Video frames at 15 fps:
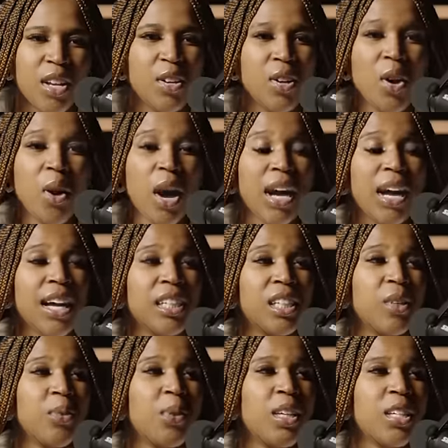No, I
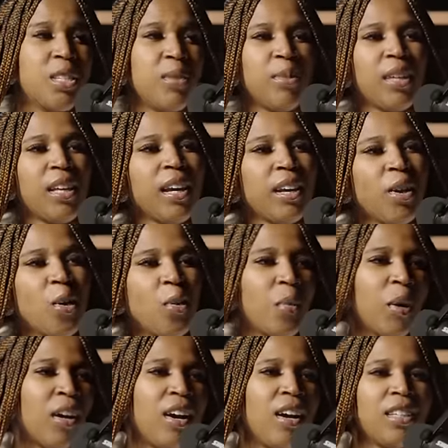actually wanted to be like, oh
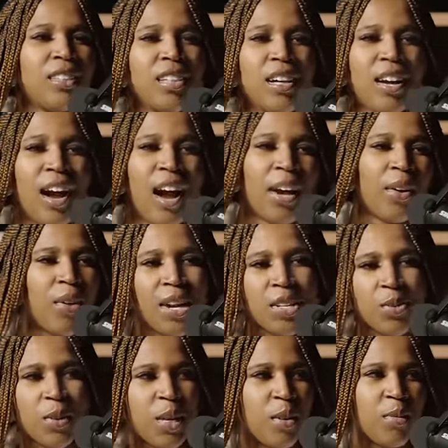my gosh, I, I
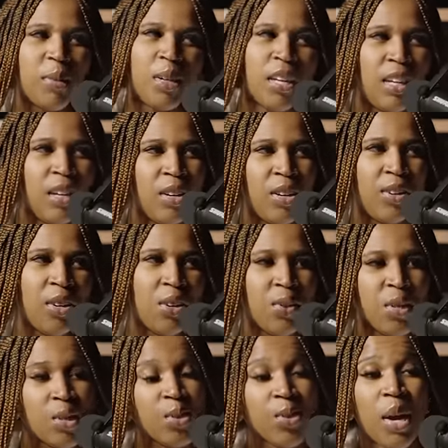graduated a millionaire. You can do
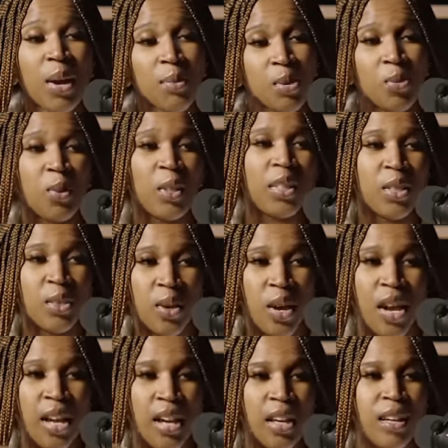it too. So I was really
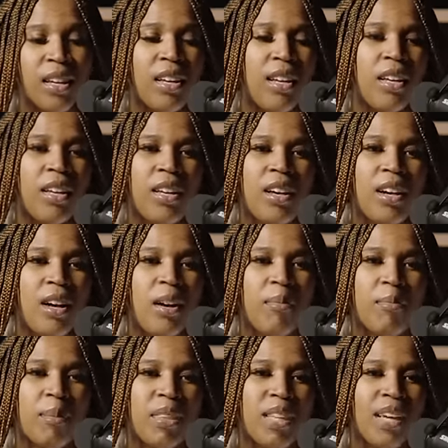trying
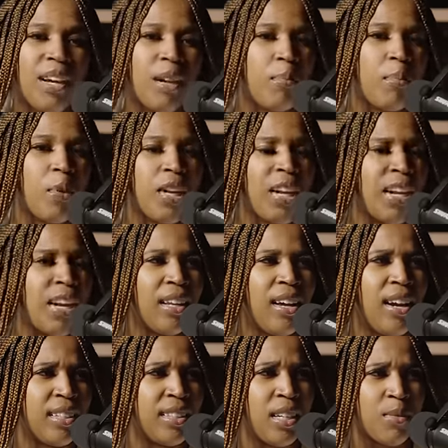um, but then at a point, I got
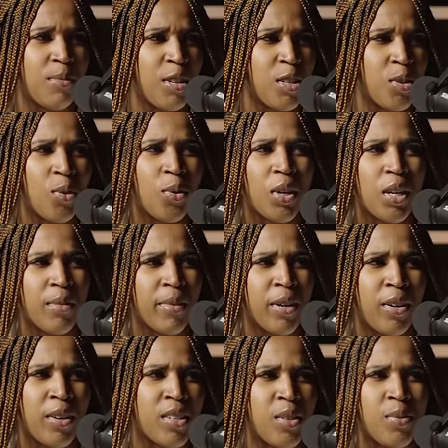locked out of my school
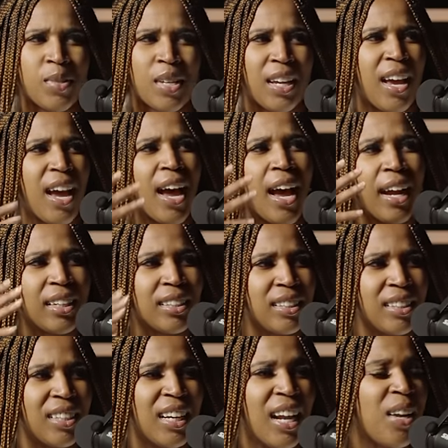email because it was like hacked.
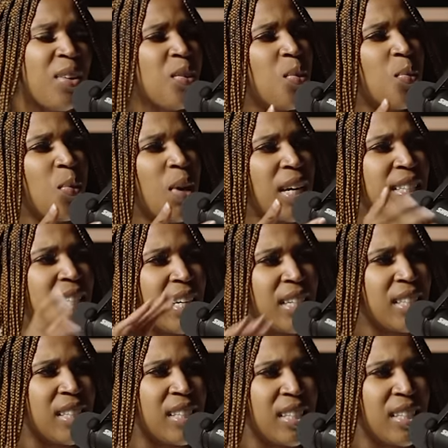And I don't know why Texas